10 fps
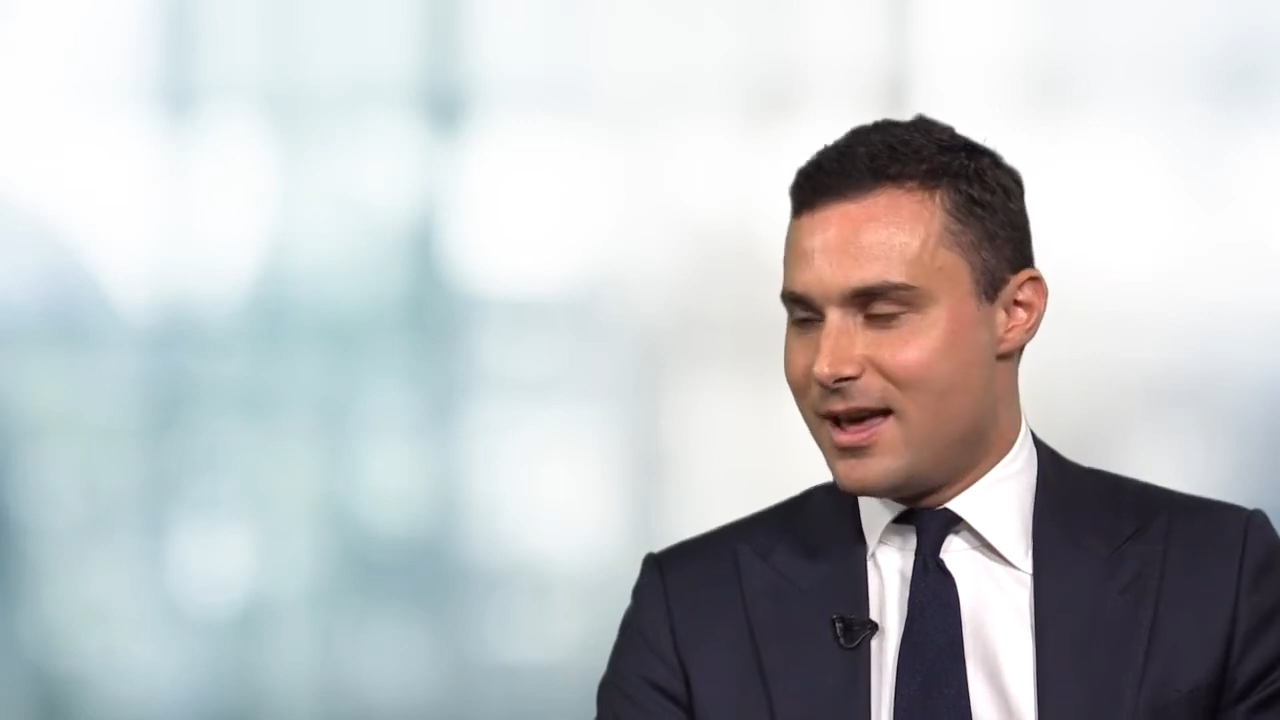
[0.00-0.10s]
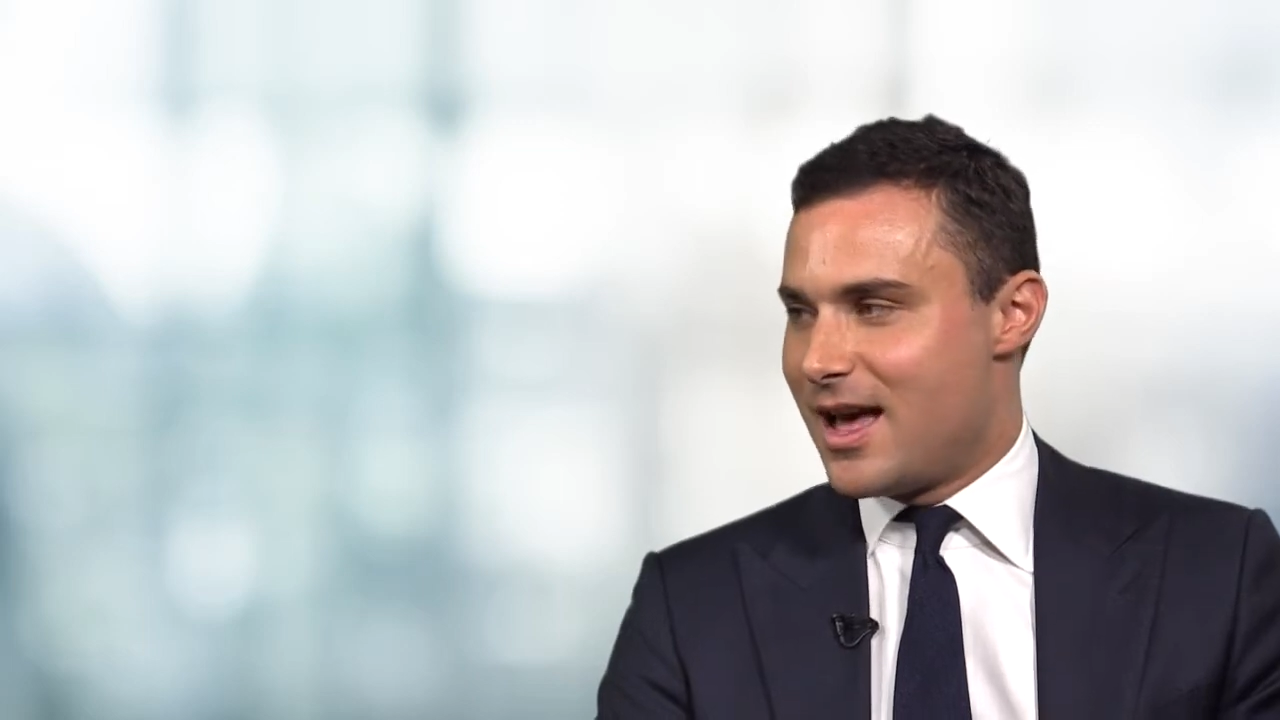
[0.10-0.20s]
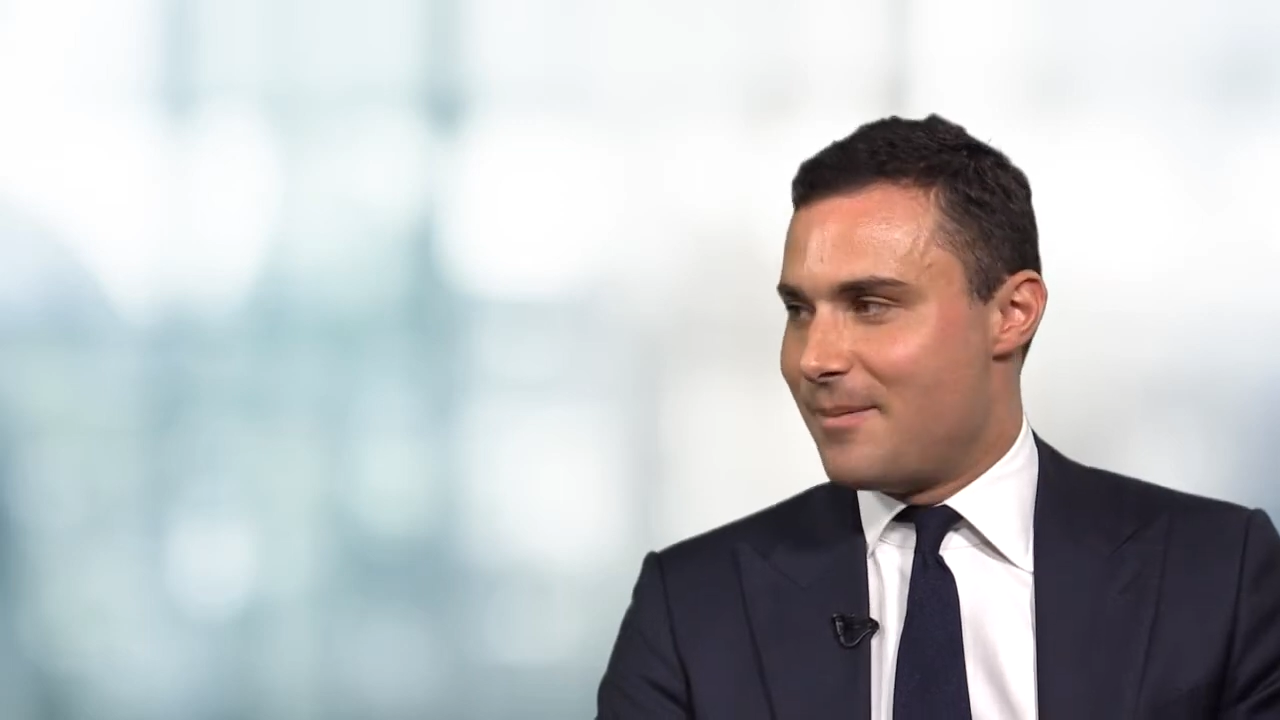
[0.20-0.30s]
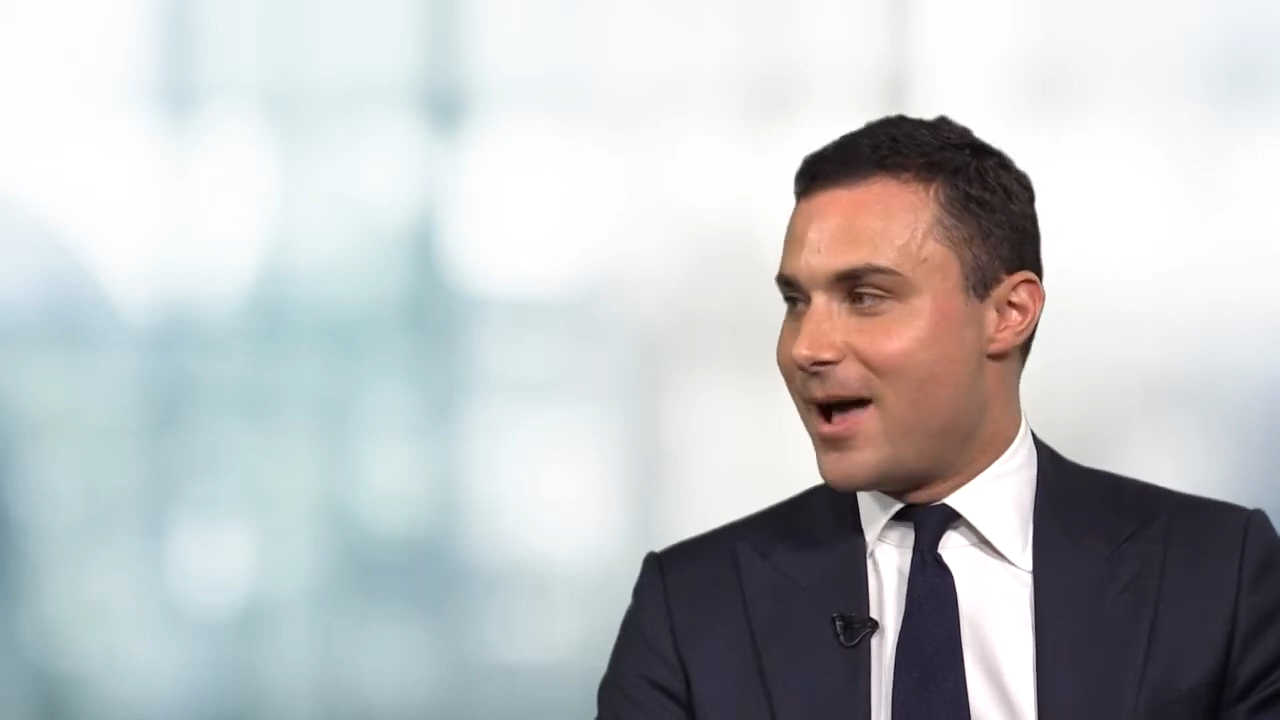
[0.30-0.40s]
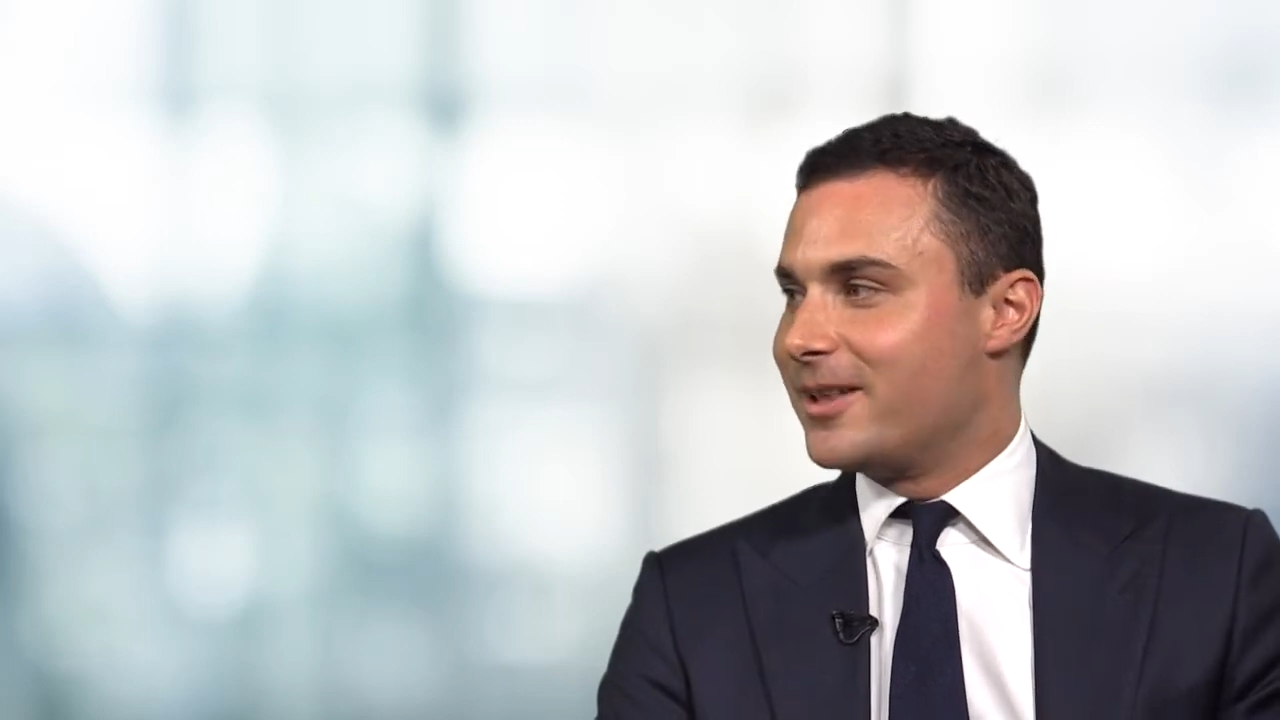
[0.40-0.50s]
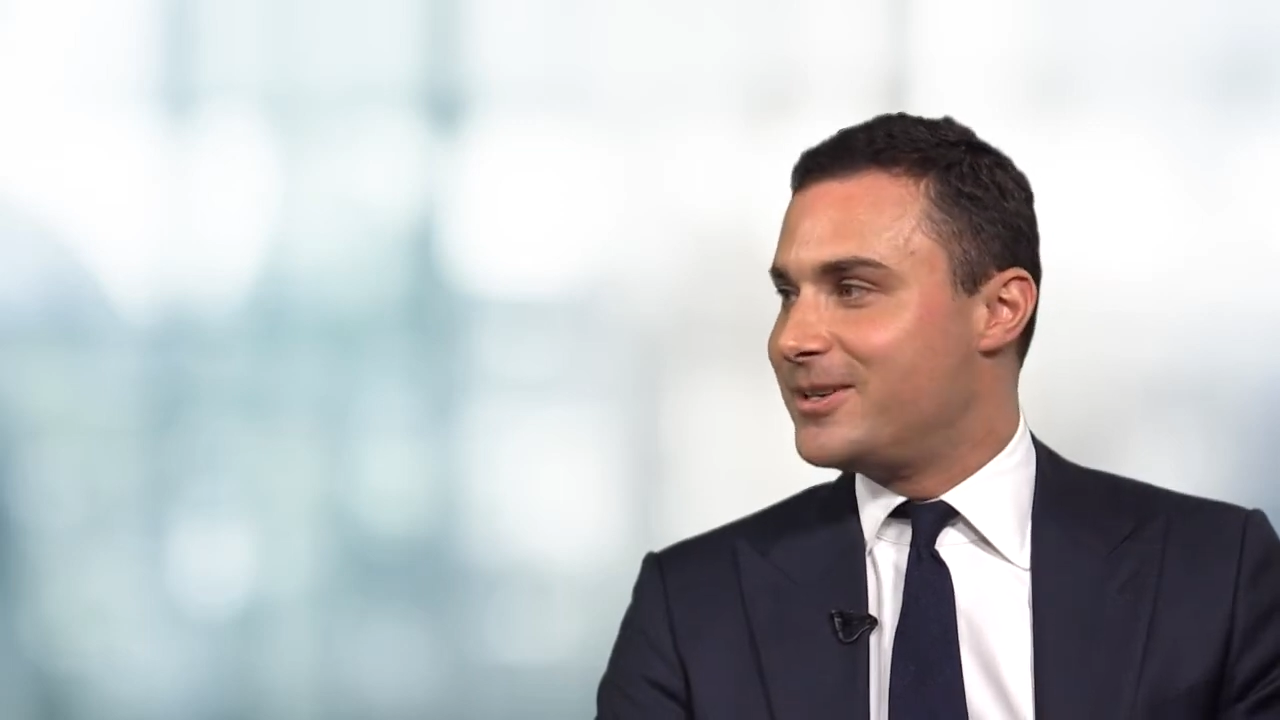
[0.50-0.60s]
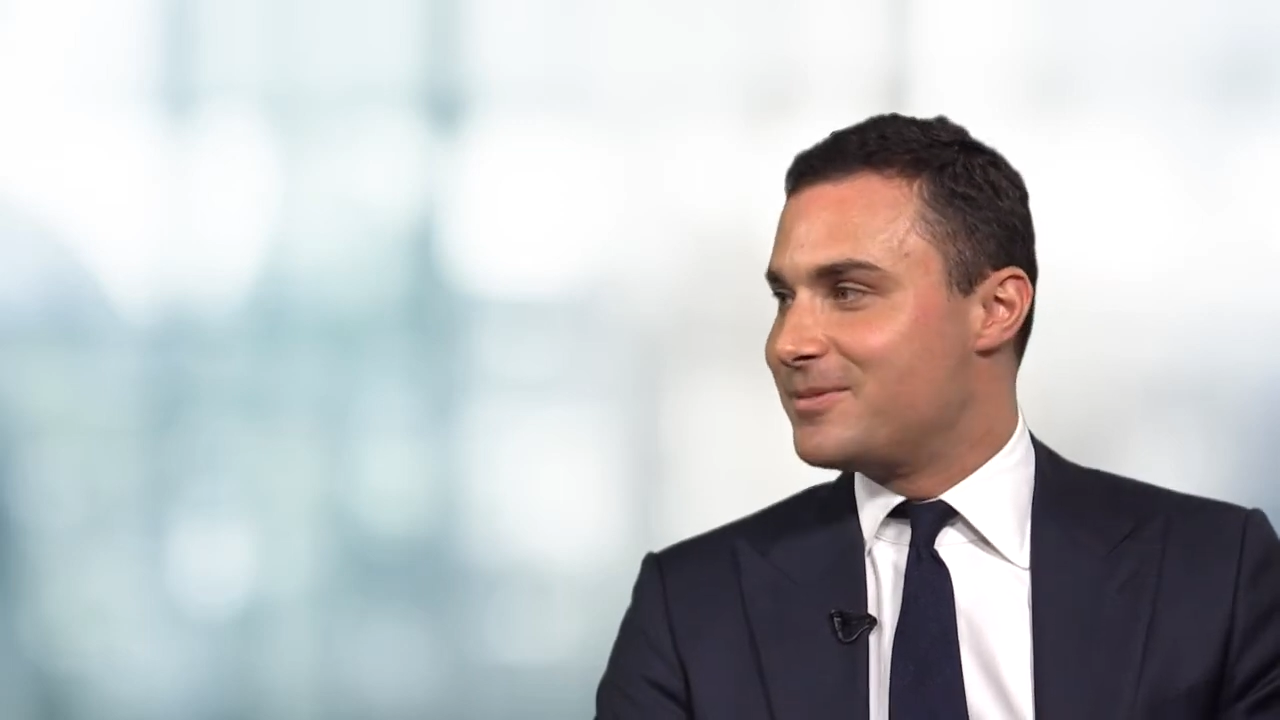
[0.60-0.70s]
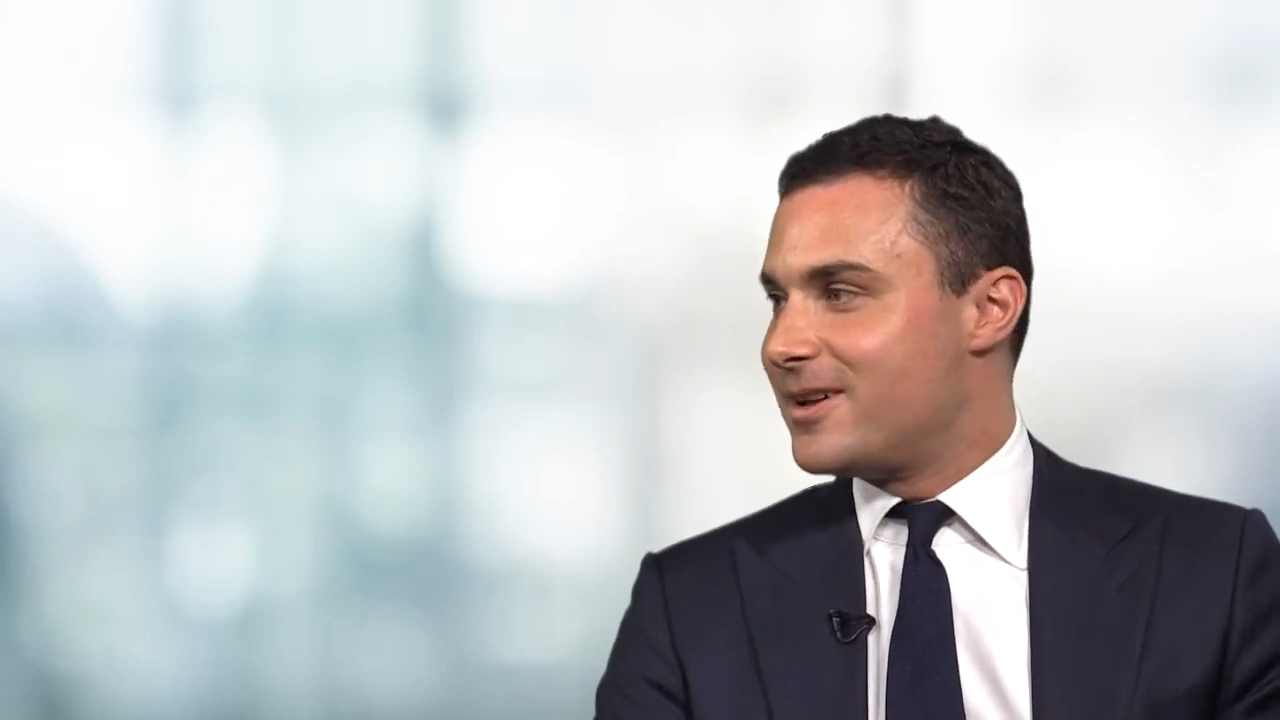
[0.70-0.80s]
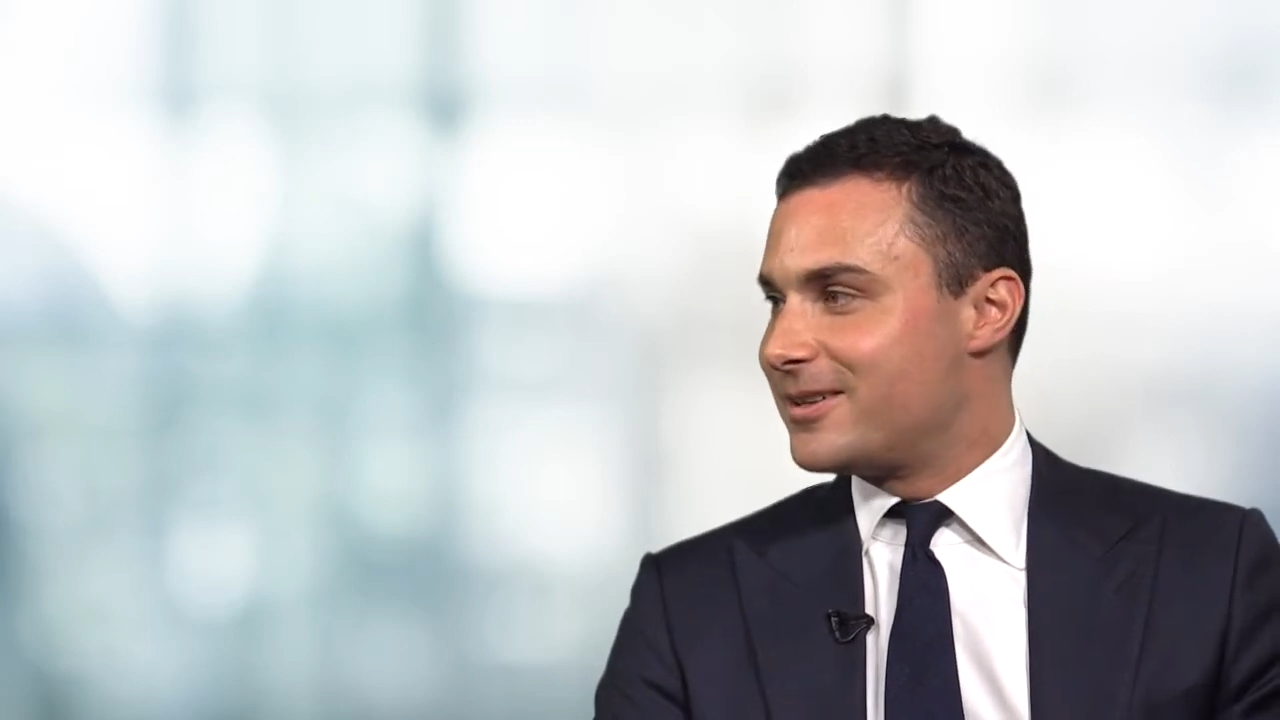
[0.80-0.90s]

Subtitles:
Altium's done